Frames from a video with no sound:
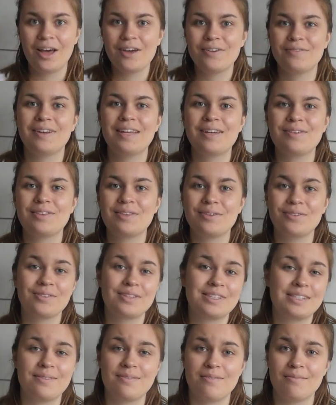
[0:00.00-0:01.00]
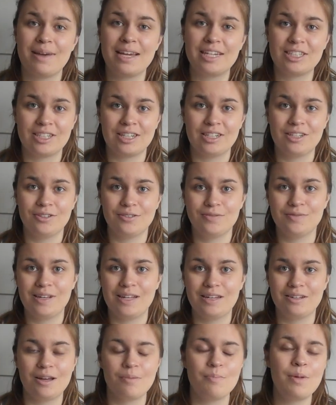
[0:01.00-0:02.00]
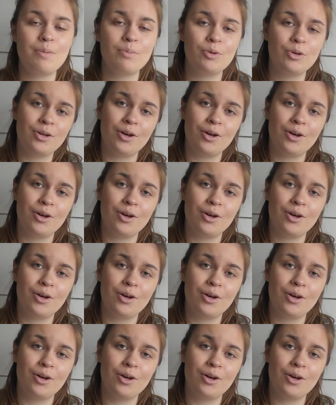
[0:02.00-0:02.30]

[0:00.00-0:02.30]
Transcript: Hopefully with all this information, you'll feel a bit